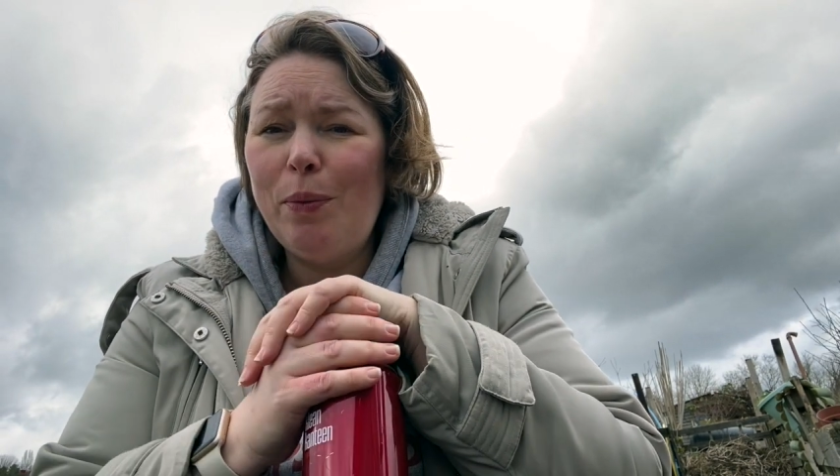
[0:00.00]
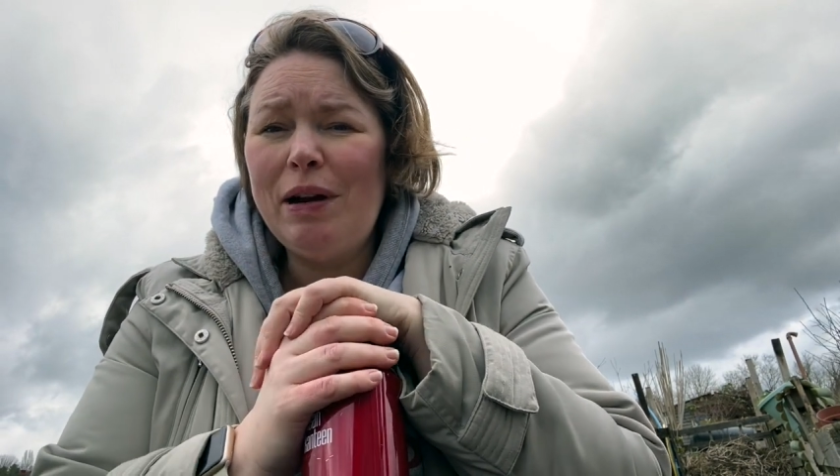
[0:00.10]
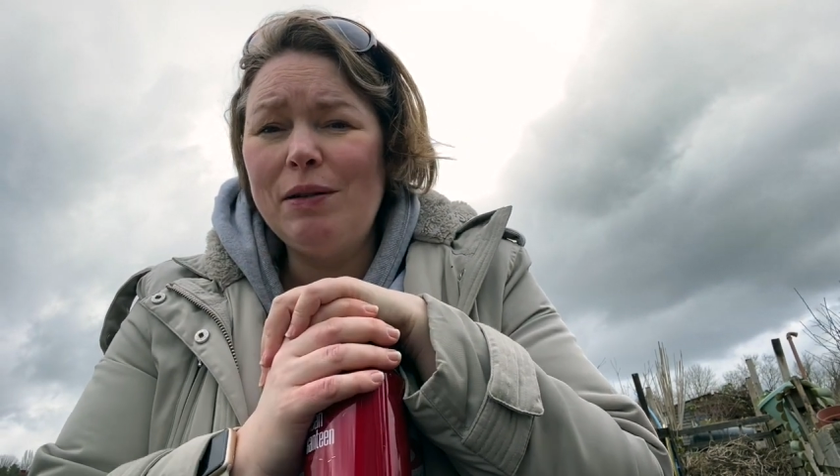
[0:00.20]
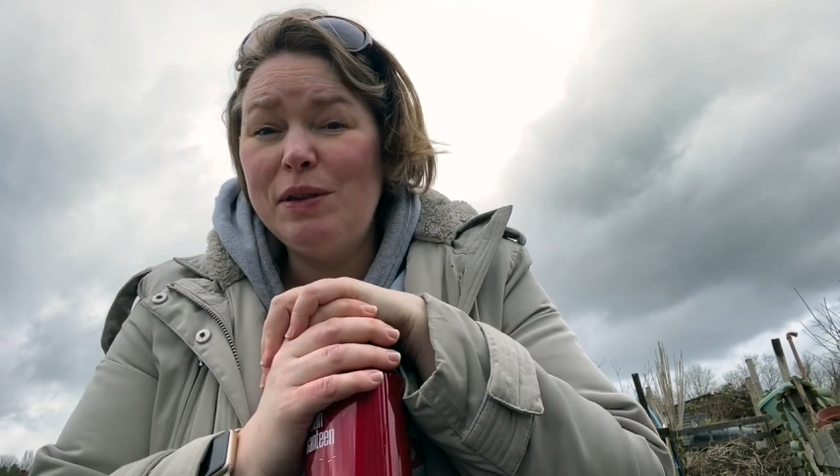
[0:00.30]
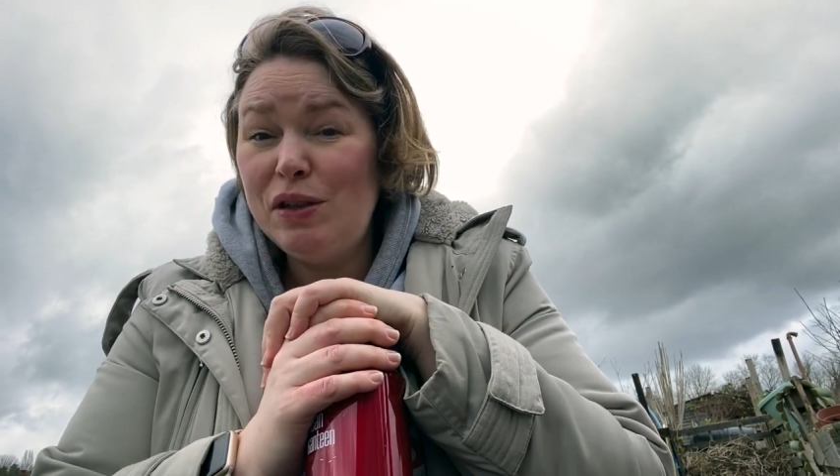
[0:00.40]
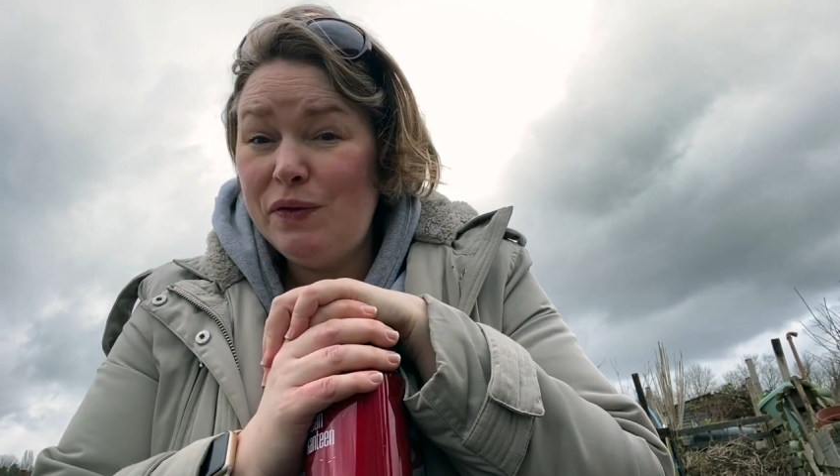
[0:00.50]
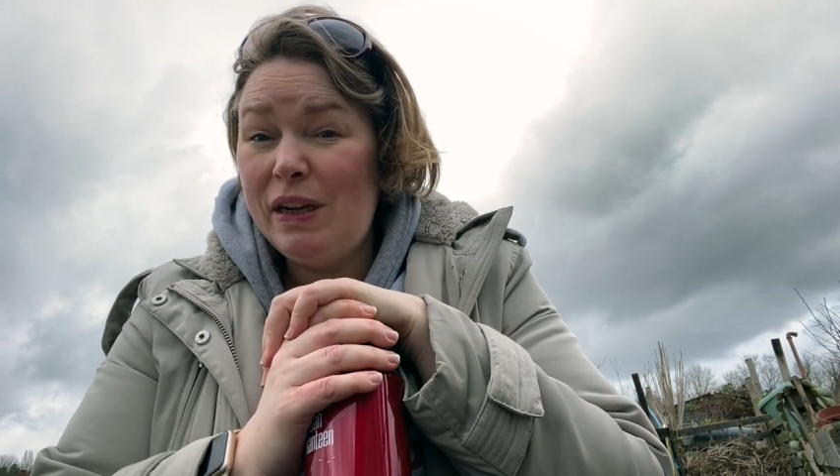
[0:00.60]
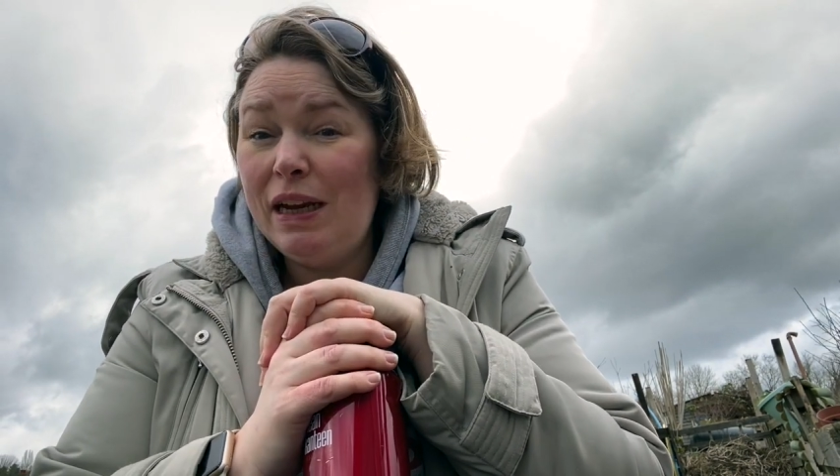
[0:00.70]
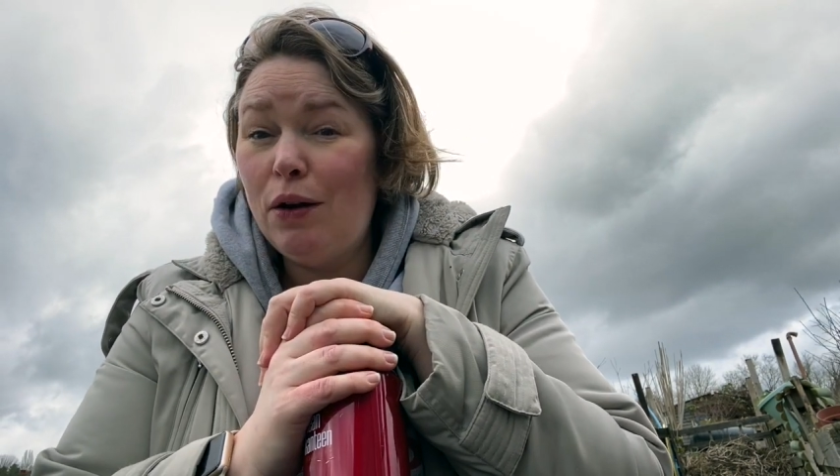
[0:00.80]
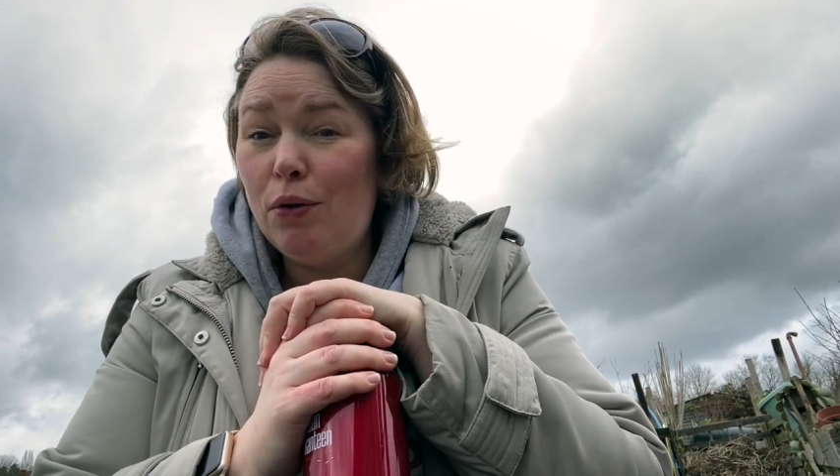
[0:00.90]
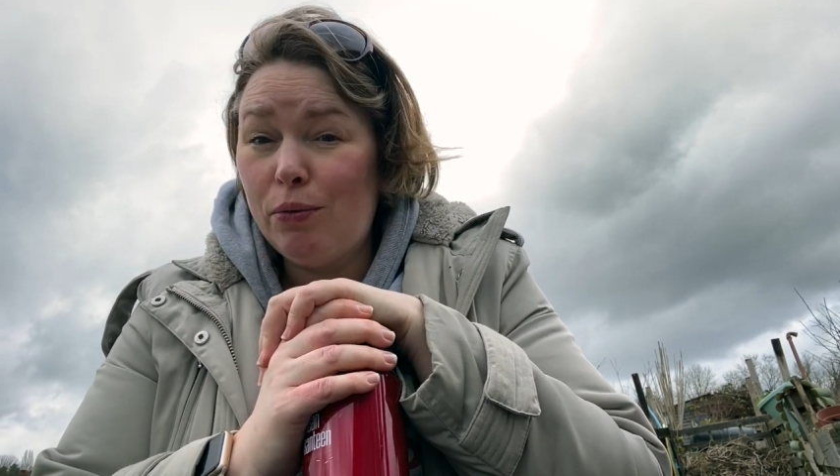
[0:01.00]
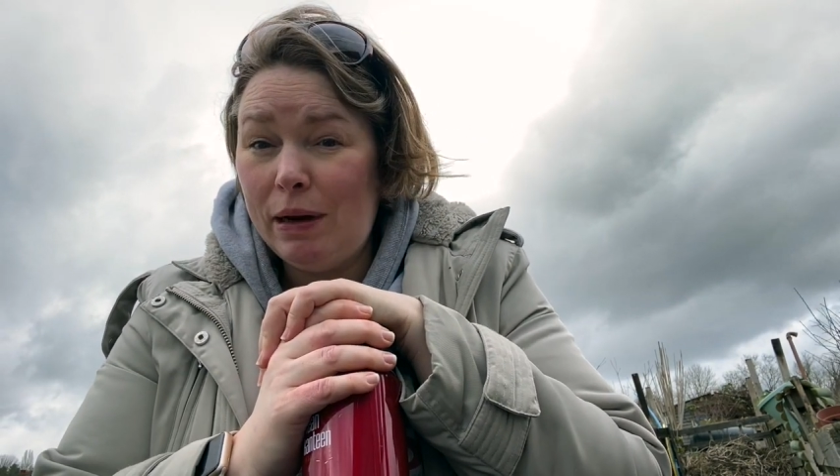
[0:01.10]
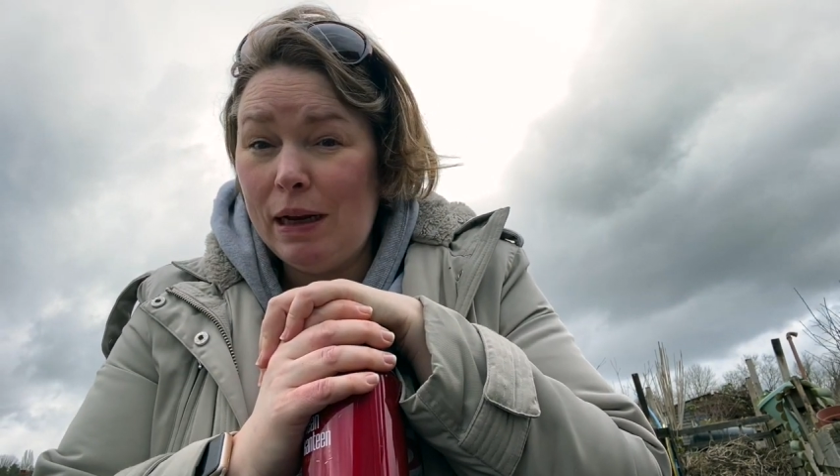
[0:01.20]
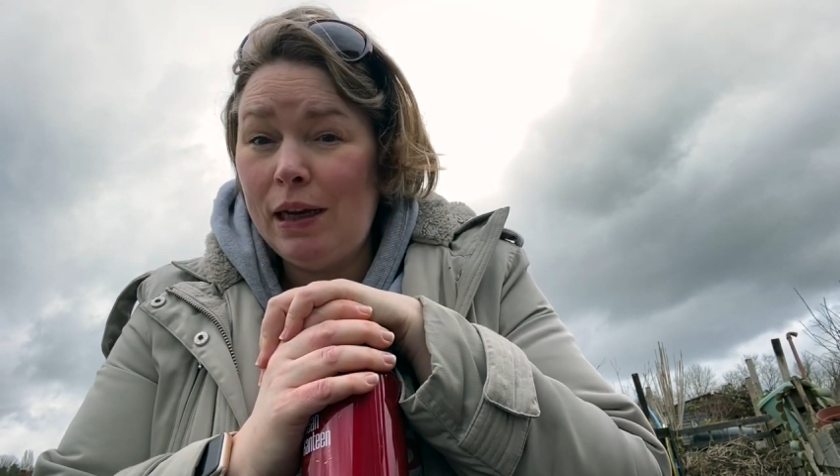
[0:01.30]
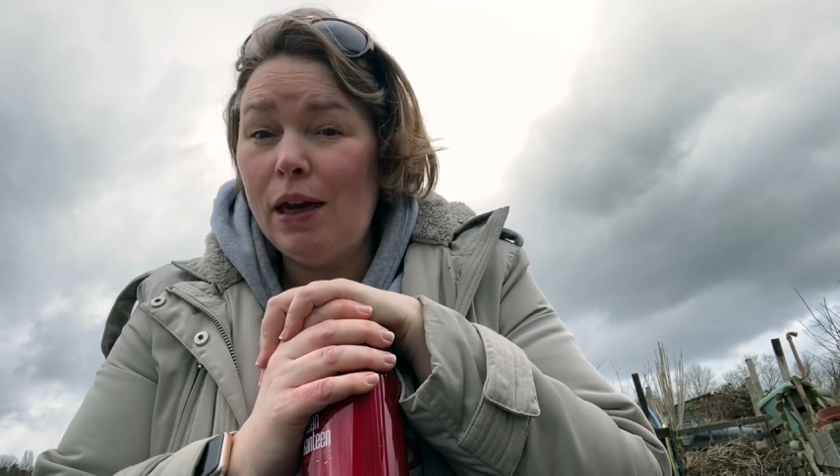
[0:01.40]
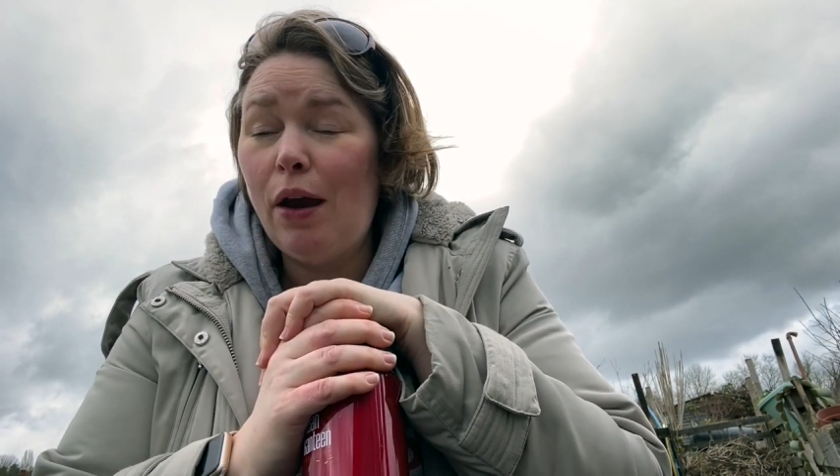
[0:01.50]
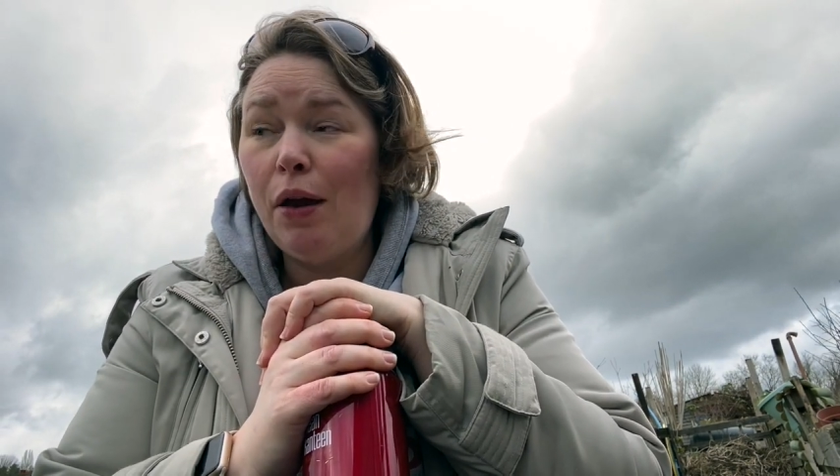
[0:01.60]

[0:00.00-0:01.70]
where I was just feeling really